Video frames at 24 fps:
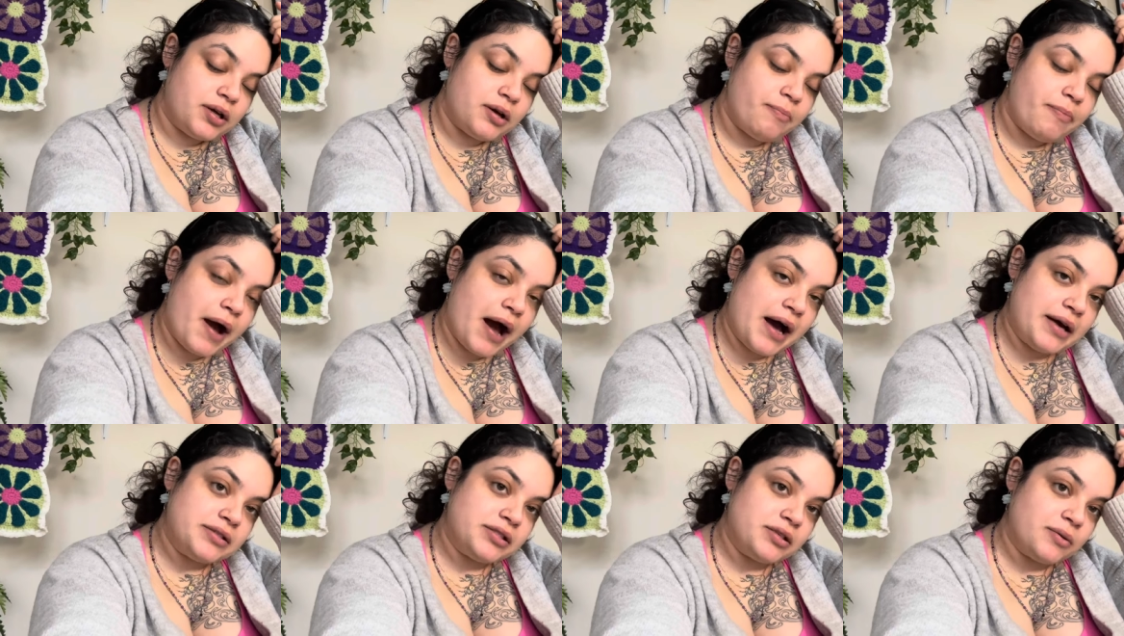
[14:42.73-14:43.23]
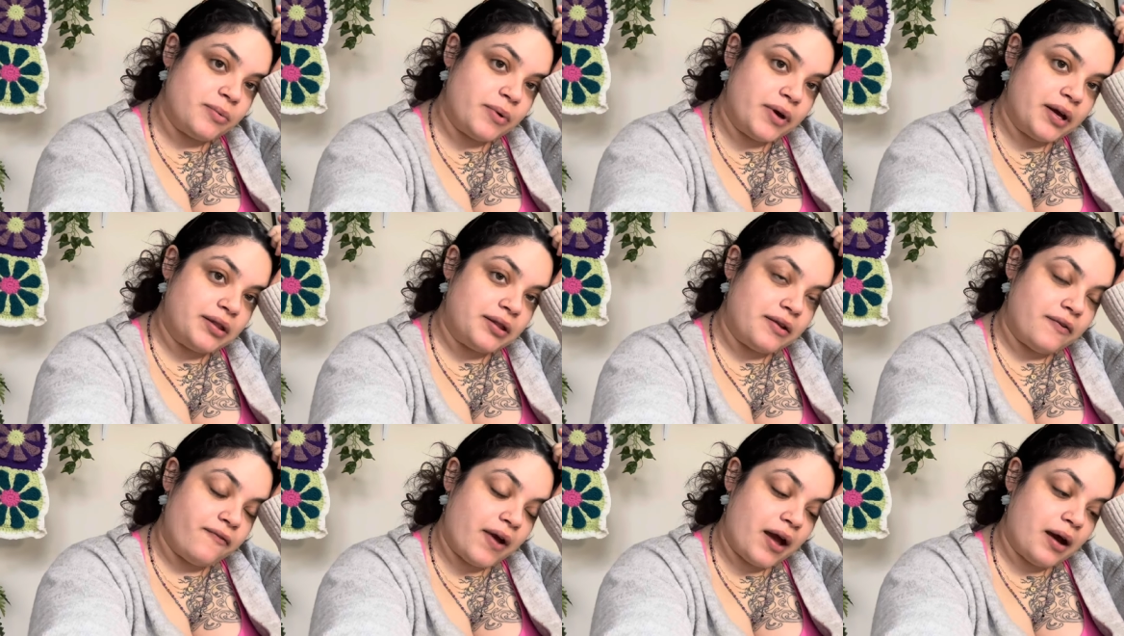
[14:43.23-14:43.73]
pass away in
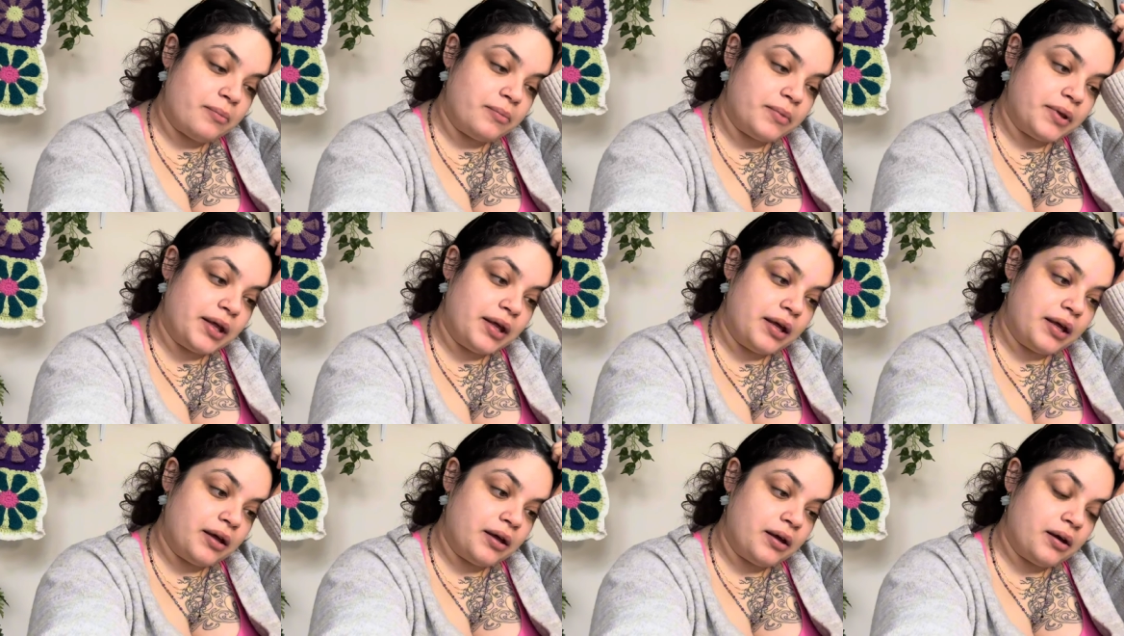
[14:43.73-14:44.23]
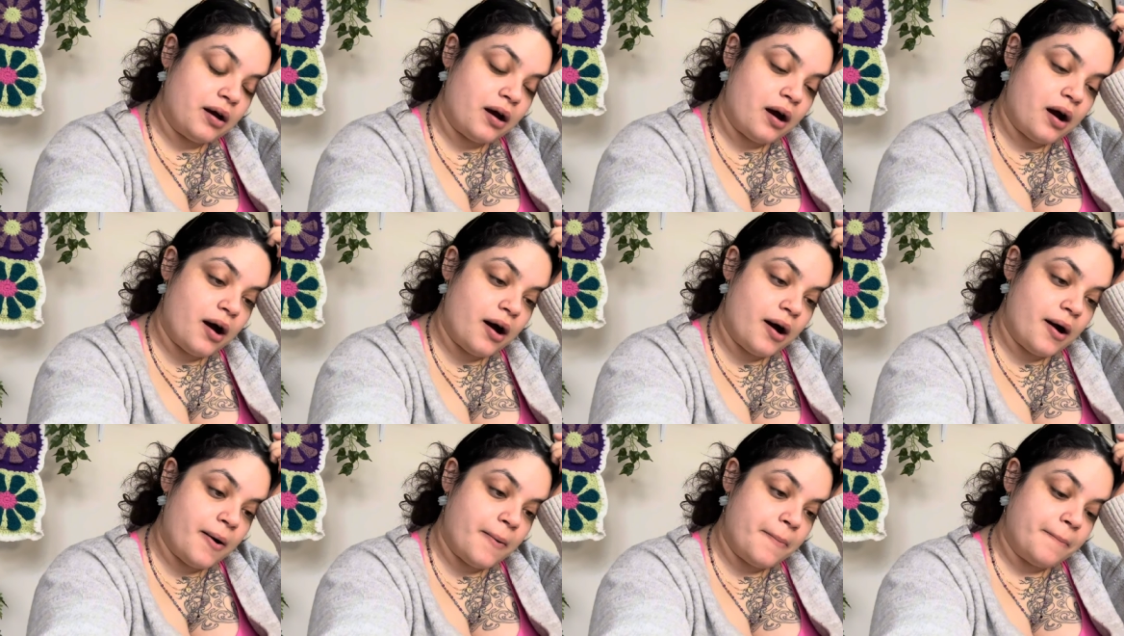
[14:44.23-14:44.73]
the family
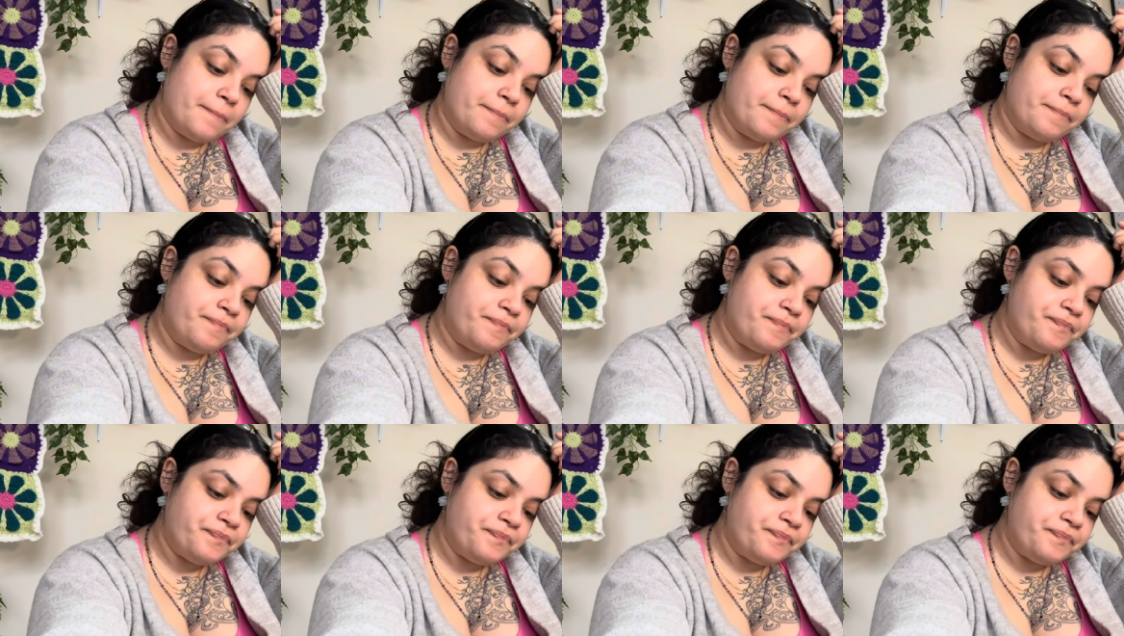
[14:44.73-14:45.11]
um,